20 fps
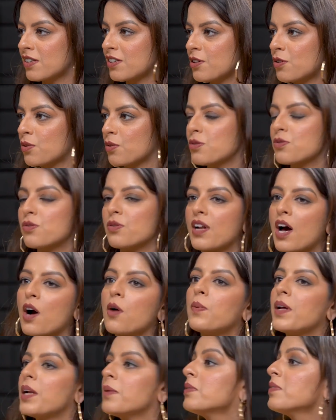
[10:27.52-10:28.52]
control. So now
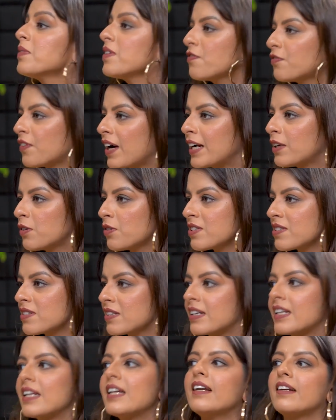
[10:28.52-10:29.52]
whenever we fight or
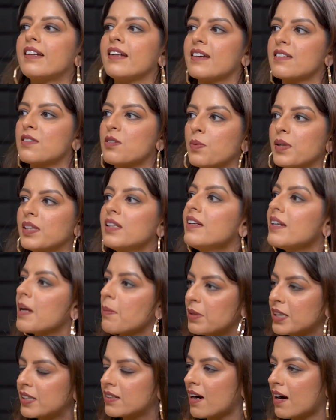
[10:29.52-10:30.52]
disagree, he takes away the
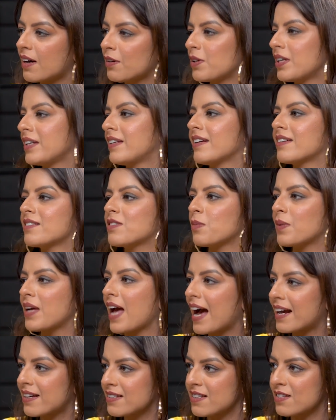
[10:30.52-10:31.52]
debit card or he takes away
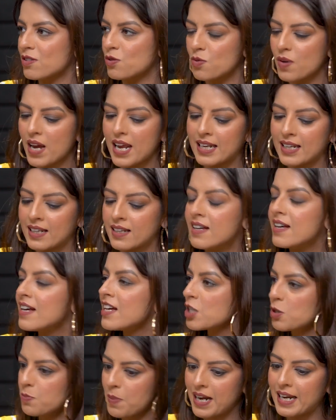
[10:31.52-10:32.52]
access to any
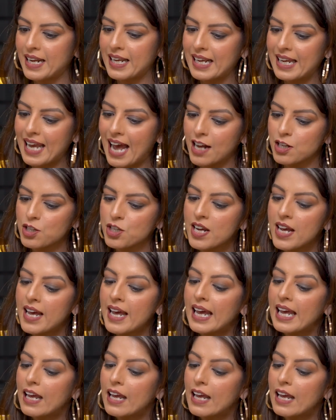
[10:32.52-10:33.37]
spending cash.